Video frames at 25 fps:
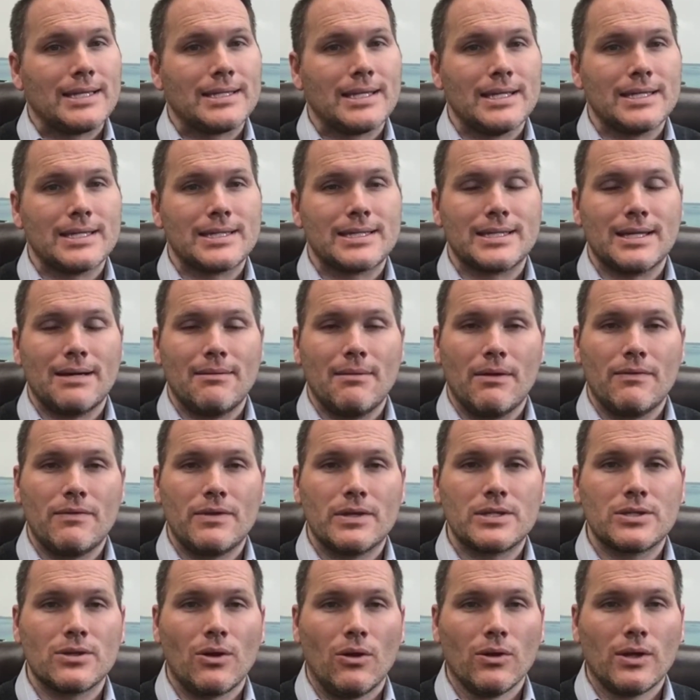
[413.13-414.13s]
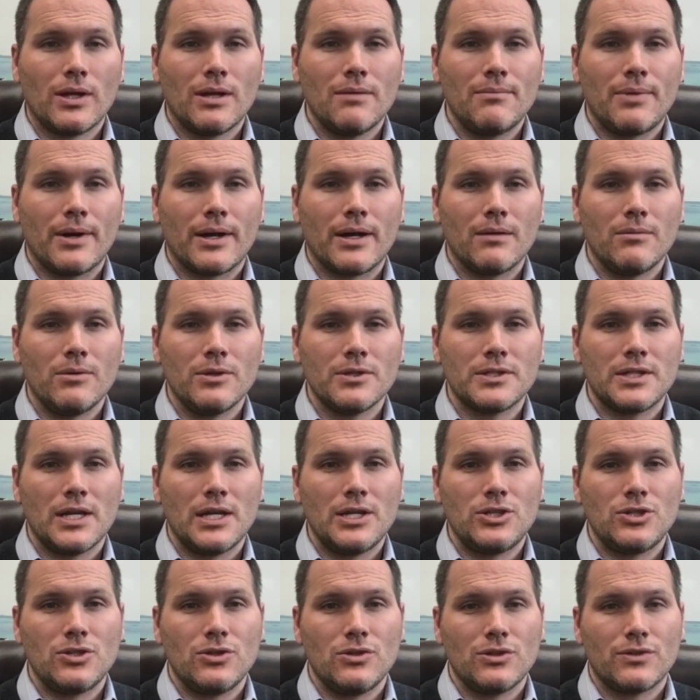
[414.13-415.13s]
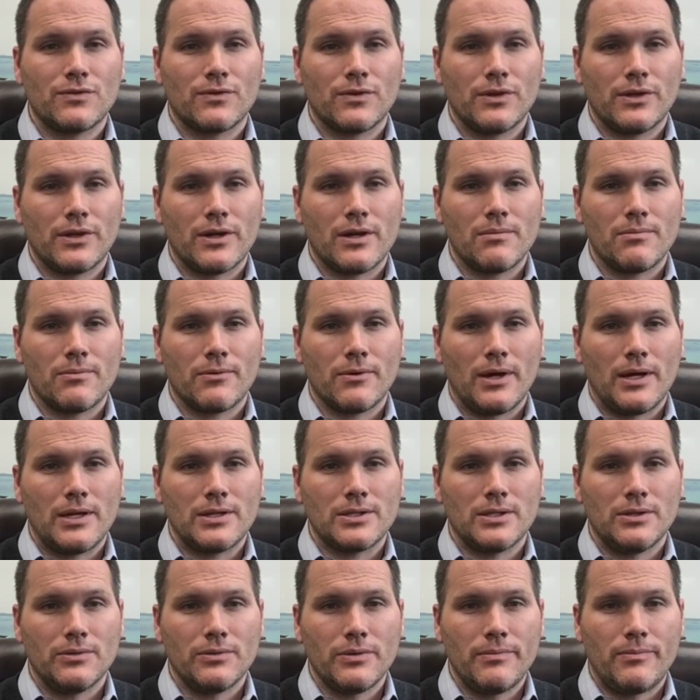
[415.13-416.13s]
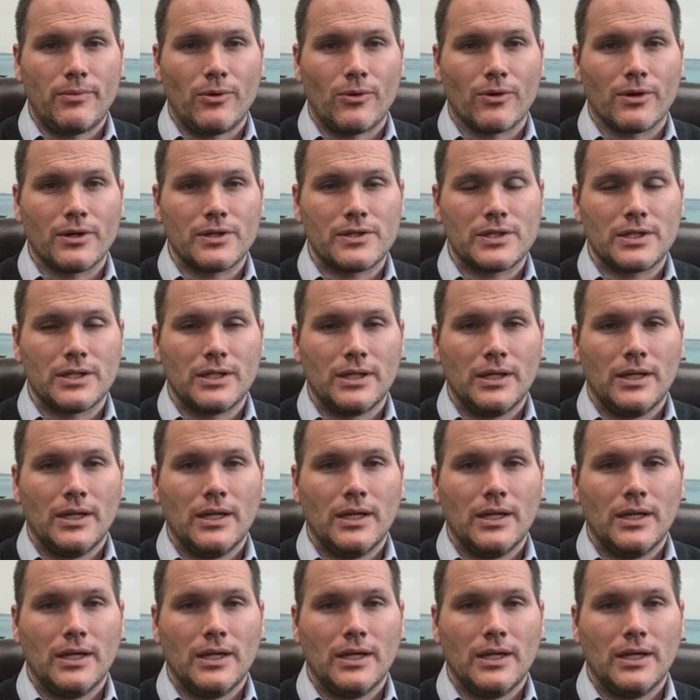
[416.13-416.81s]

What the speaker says: that some of the sold comparables they choose for their appraisal reports